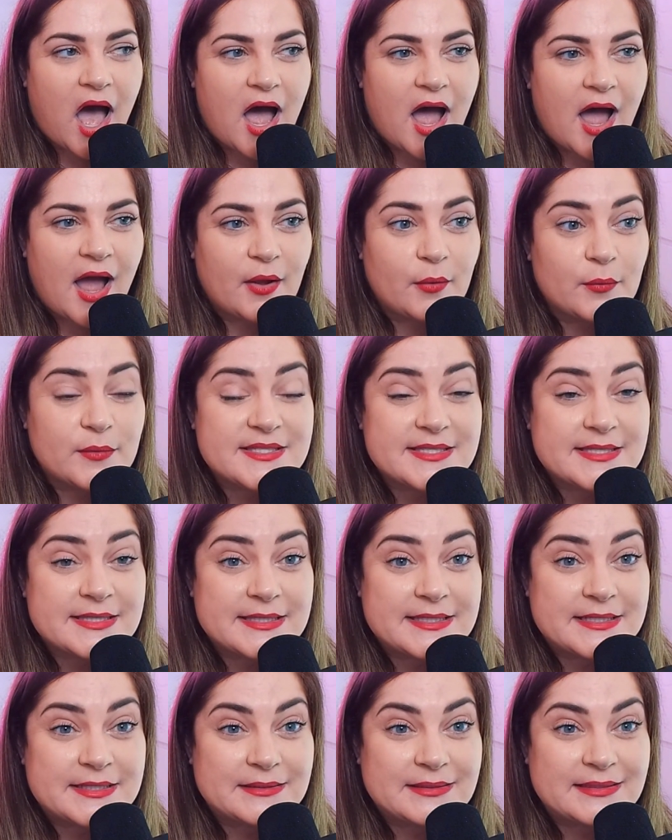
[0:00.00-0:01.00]
I was
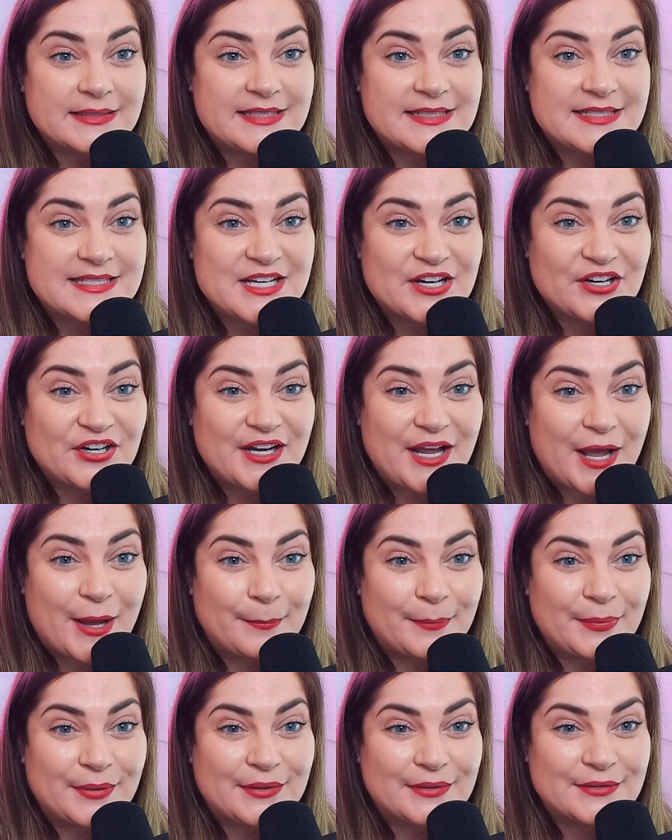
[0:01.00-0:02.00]
literally tearing
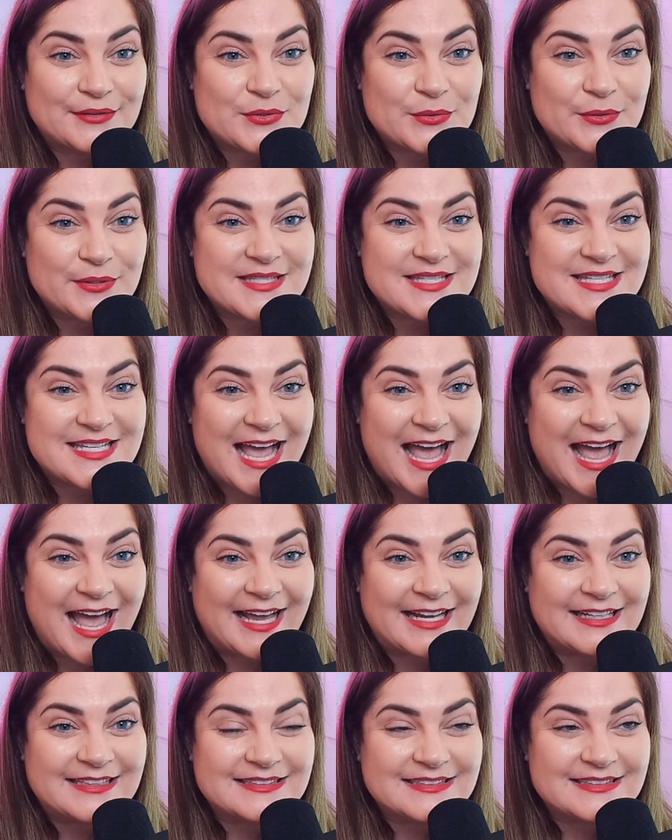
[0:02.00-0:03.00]
up towards the
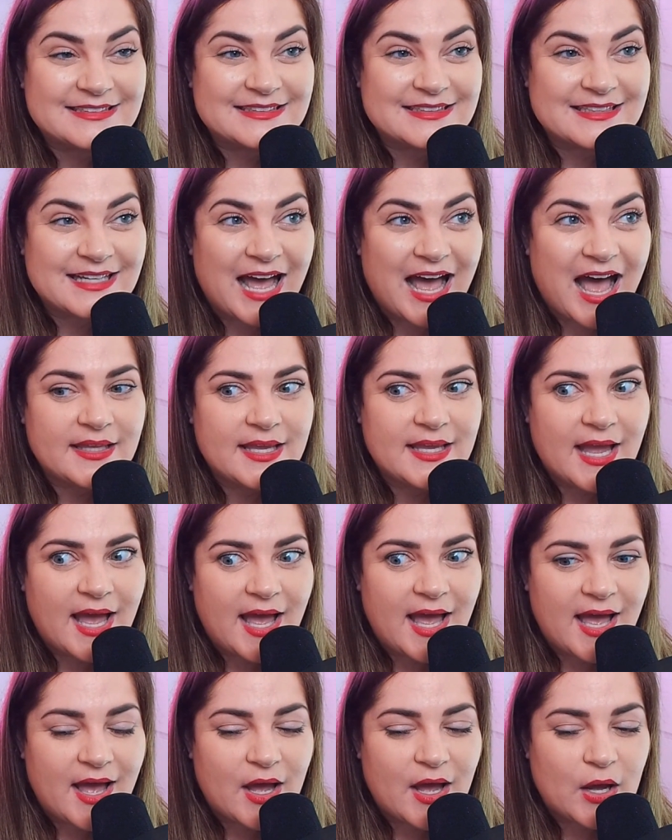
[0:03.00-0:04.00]
end.
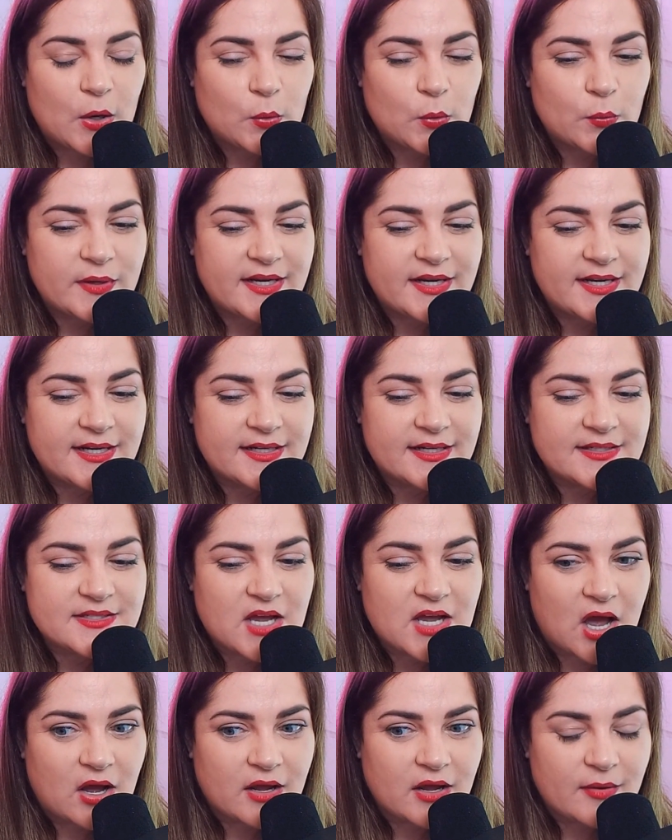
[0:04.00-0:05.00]
Yeah, we
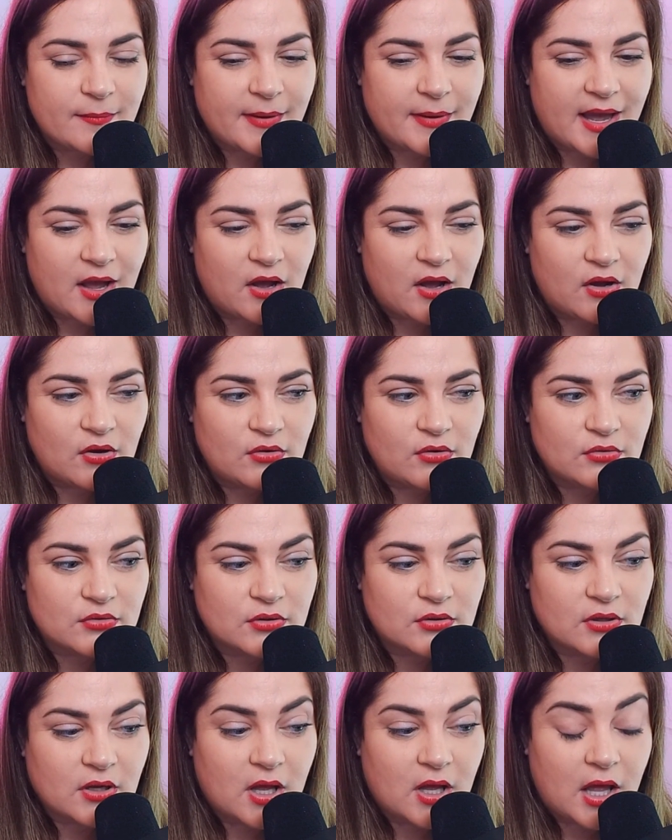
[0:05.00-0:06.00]
talk about
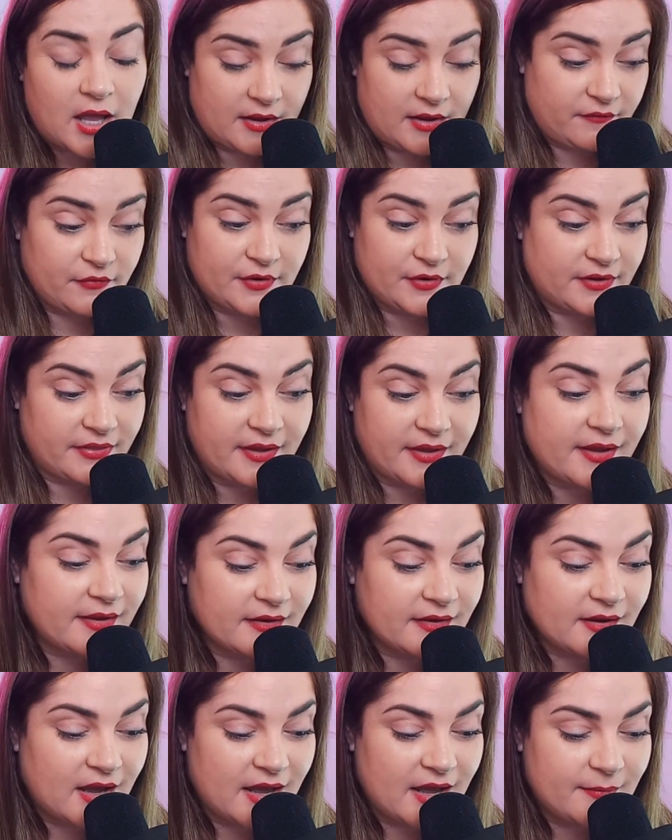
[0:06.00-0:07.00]

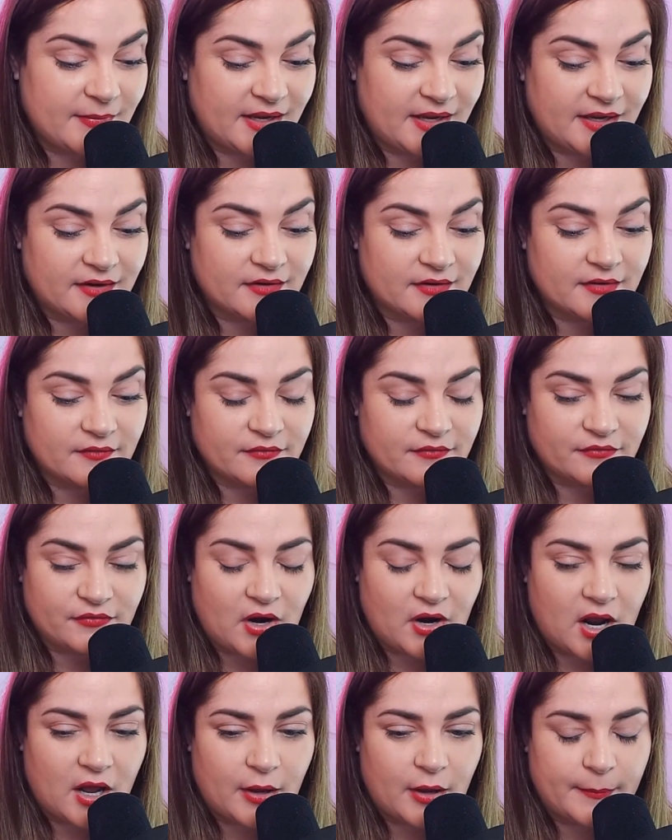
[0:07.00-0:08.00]
everything. I mean,
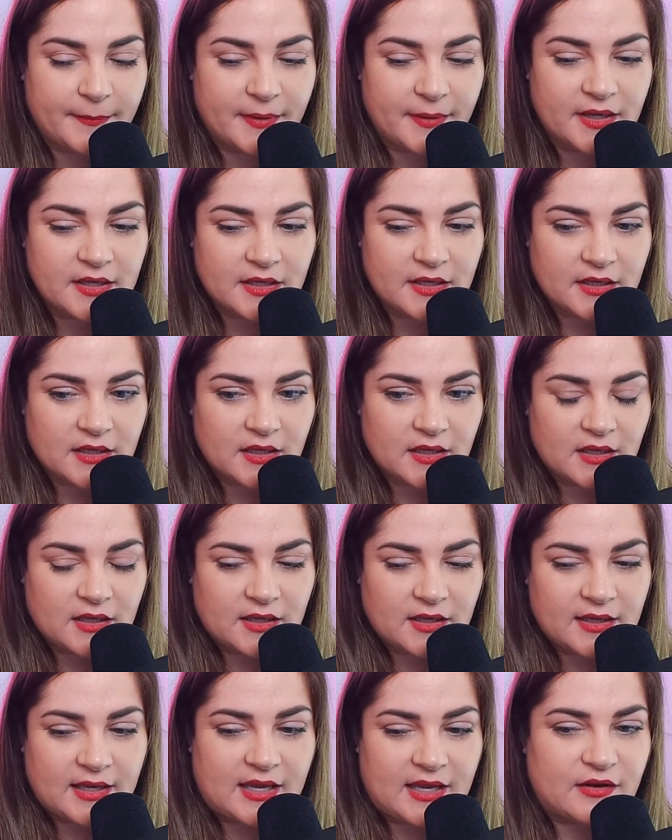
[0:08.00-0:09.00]
from
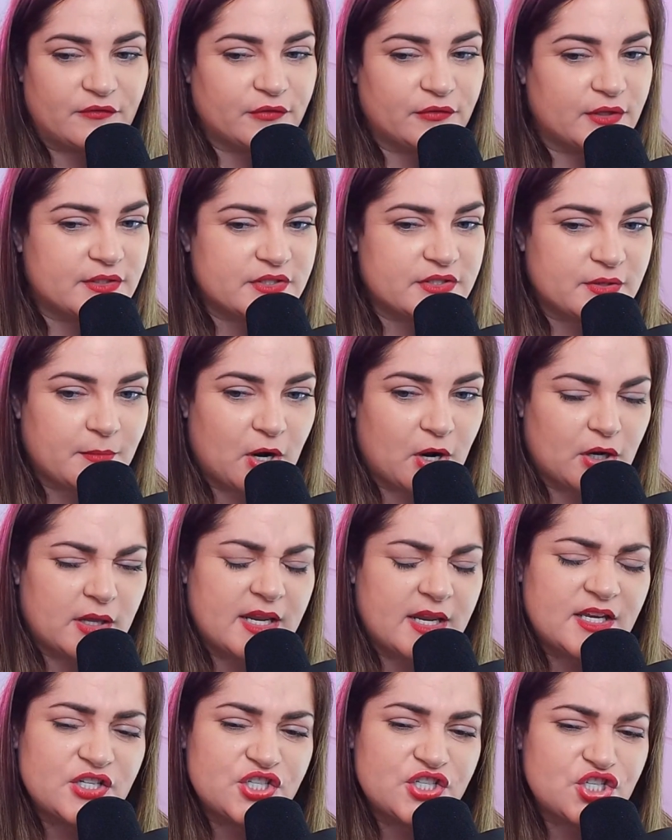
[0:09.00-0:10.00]
influencer
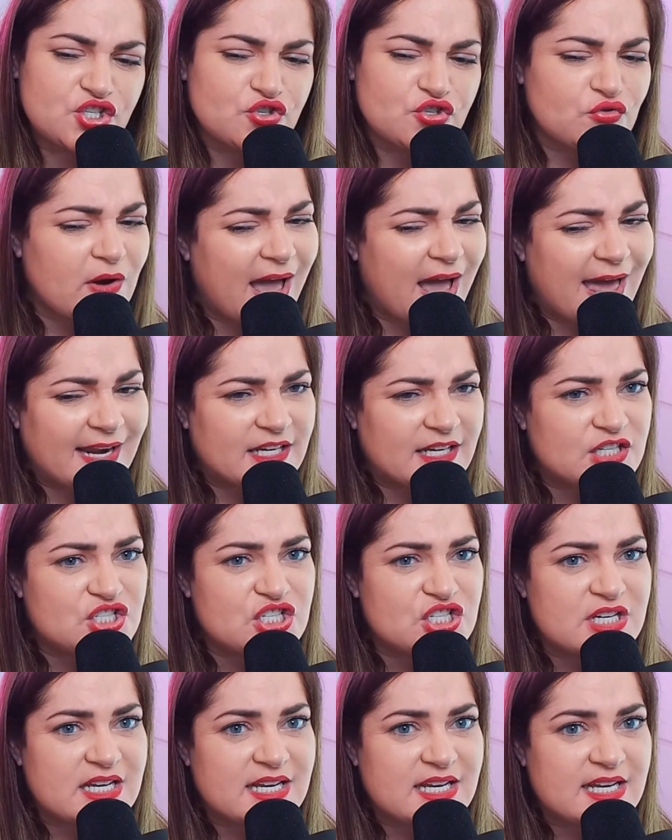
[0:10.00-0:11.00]
marketing
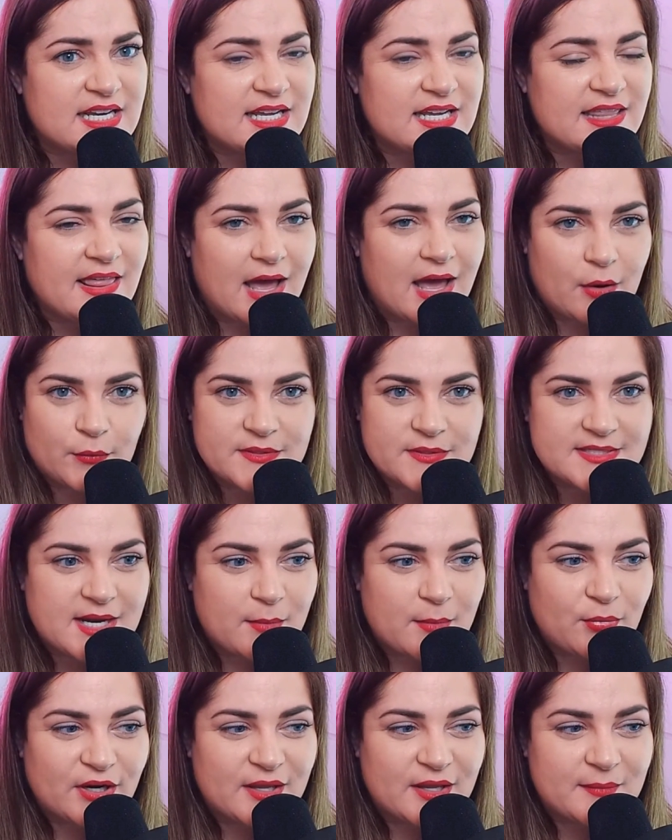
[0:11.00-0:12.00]
strategy, that was
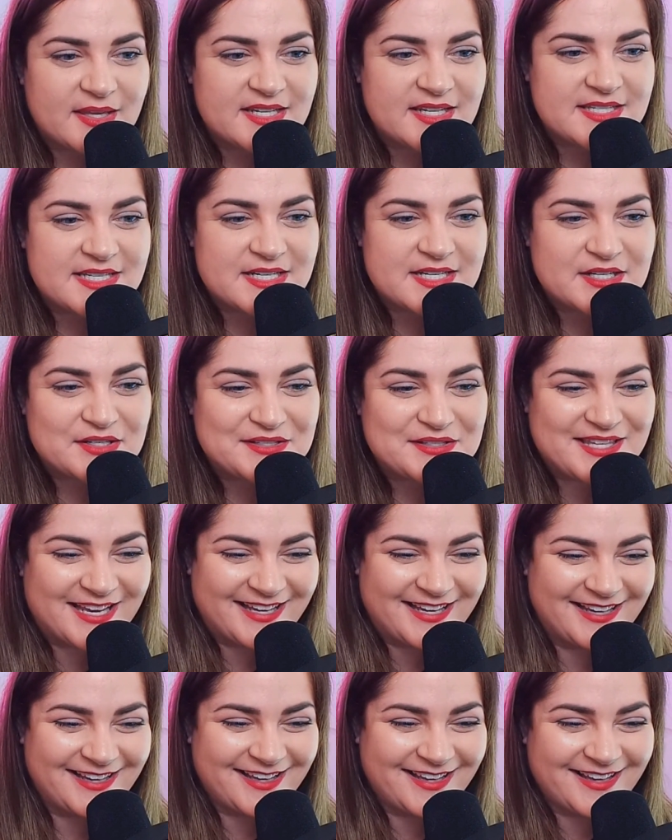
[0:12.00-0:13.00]
not bringing me to tears.